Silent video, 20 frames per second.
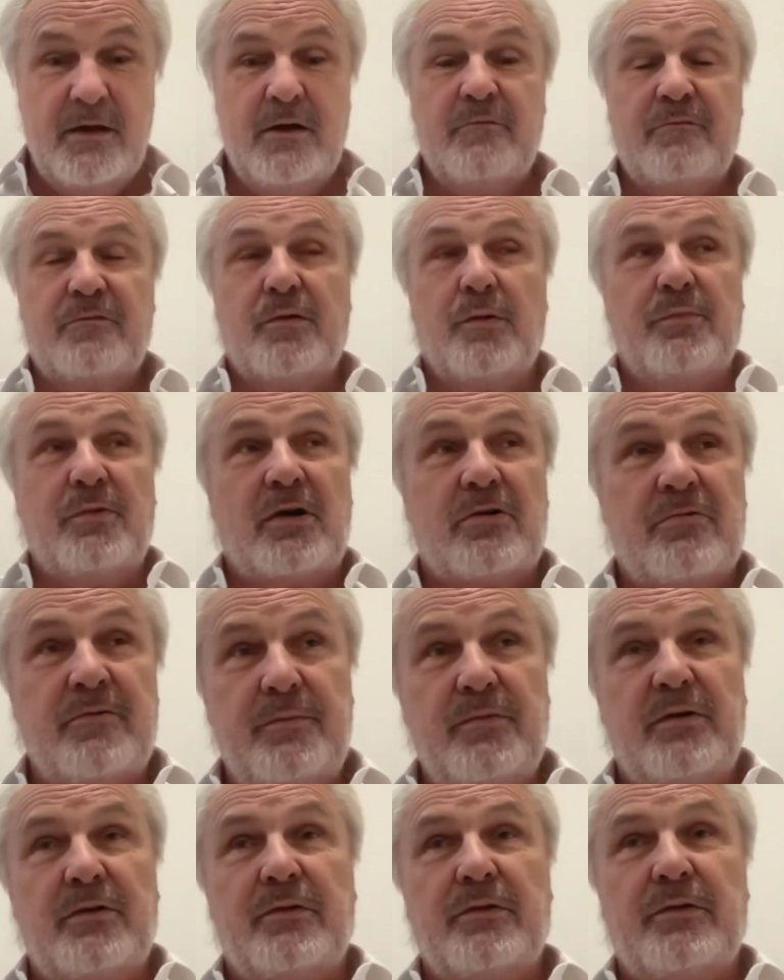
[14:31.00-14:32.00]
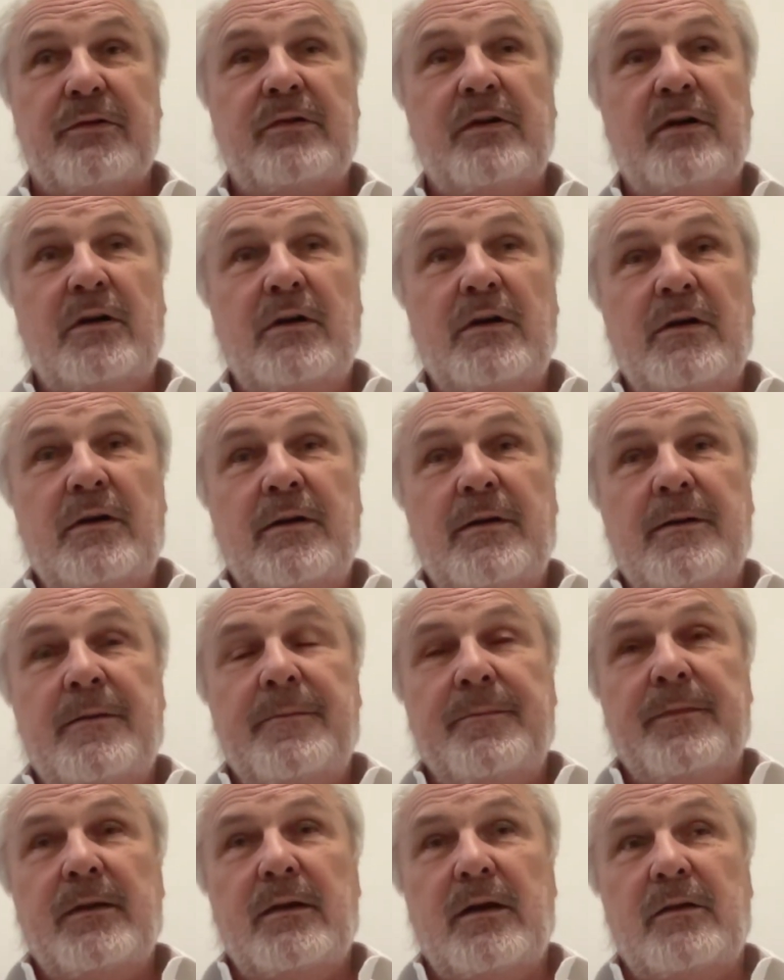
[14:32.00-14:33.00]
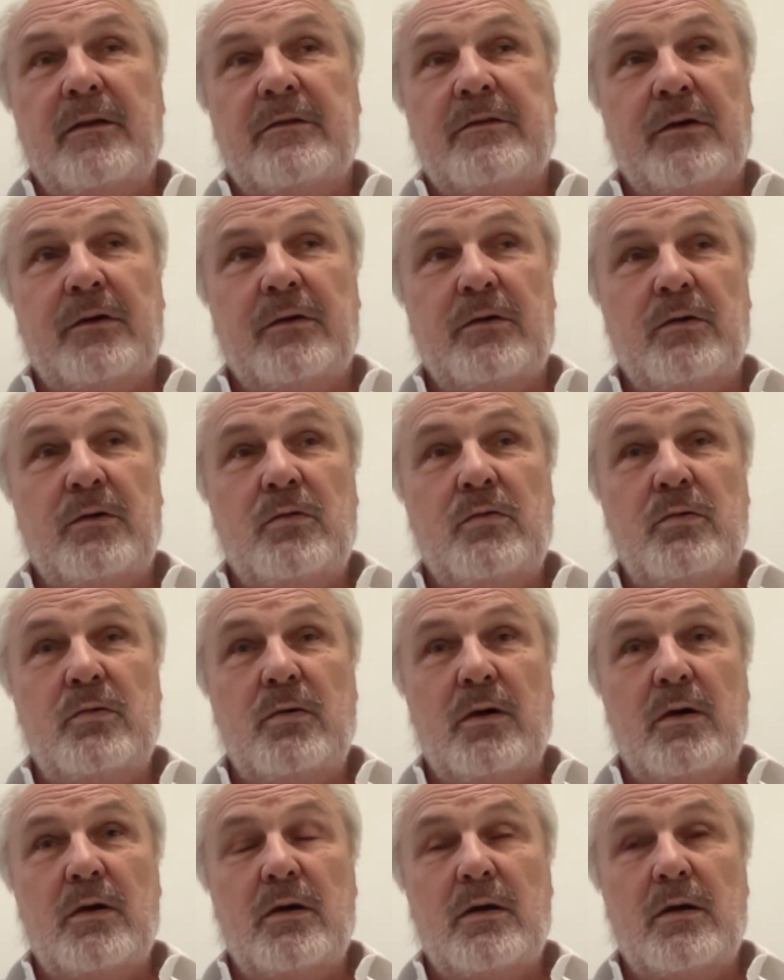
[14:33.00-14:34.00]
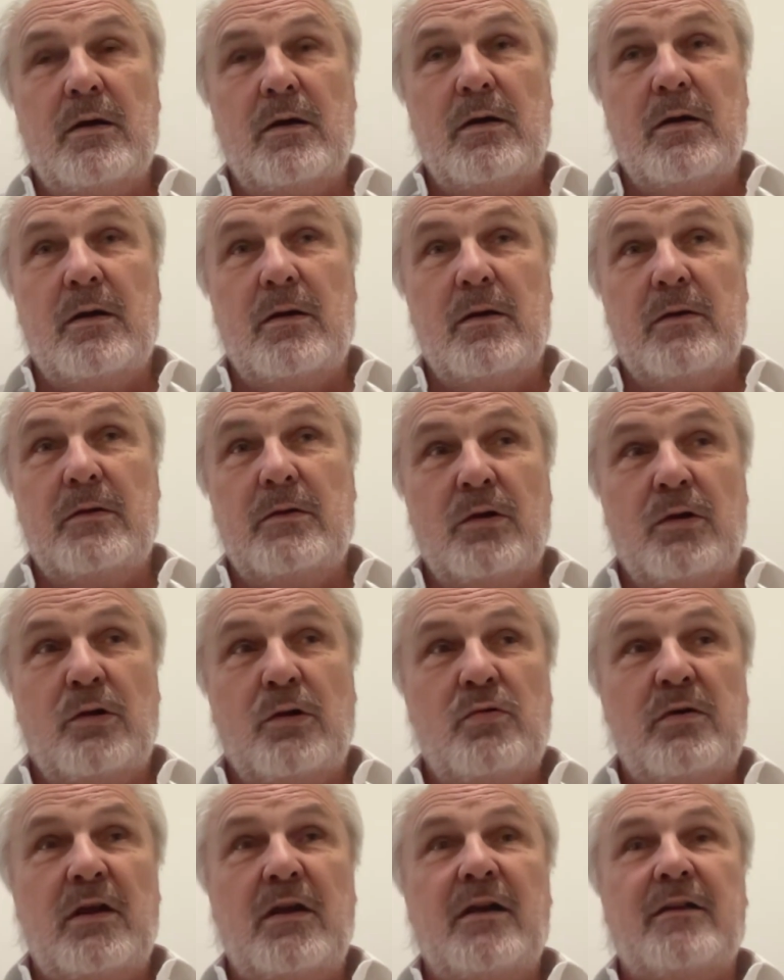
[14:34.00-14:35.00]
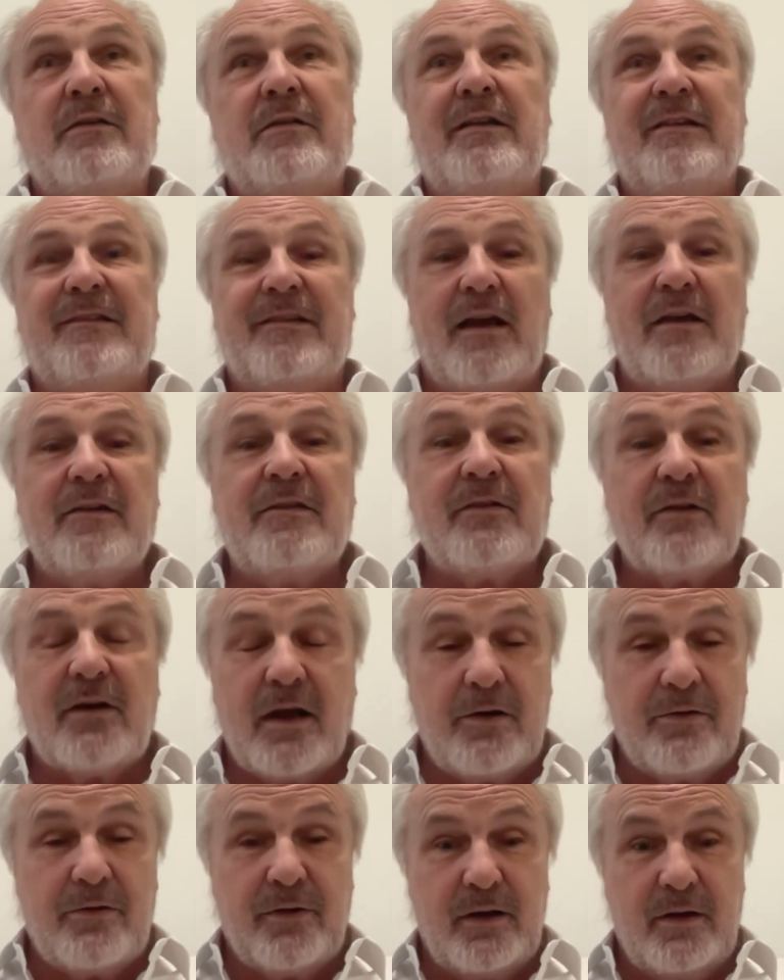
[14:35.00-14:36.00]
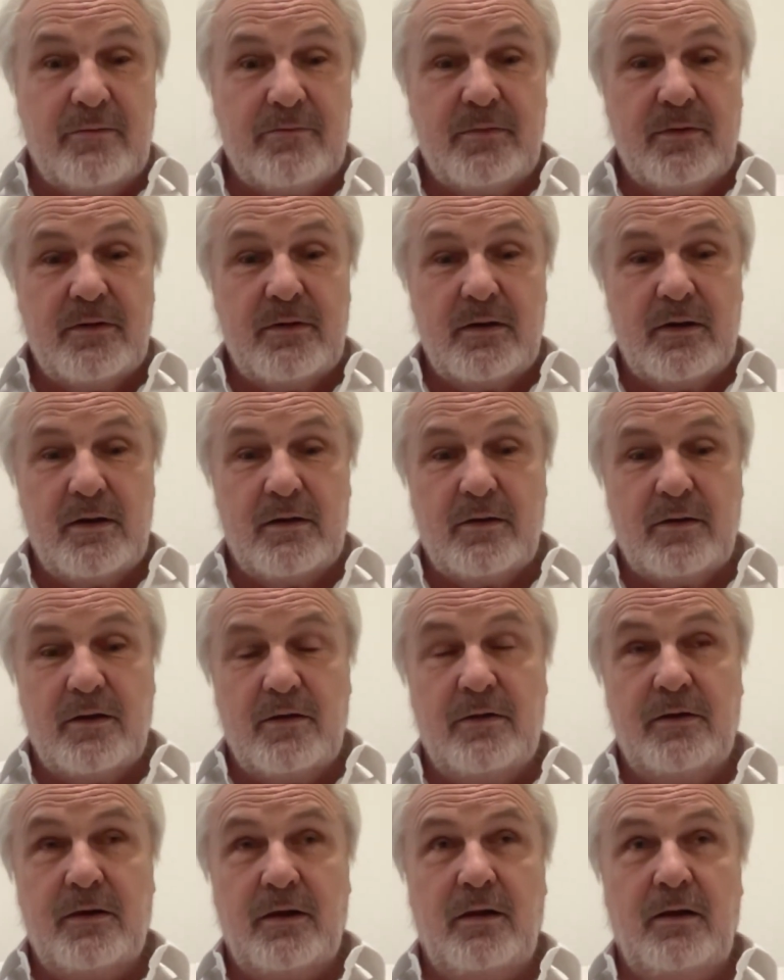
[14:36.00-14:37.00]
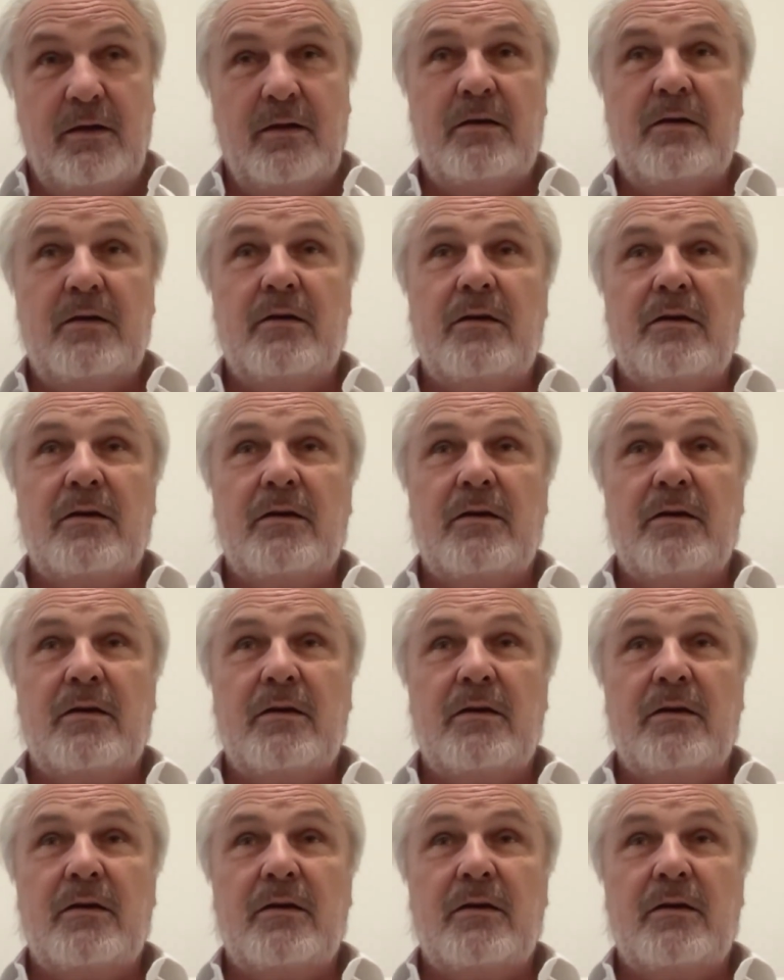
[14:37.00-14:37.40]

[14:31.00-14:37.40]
from the criminals? And so you're looking at a disaster area. And I think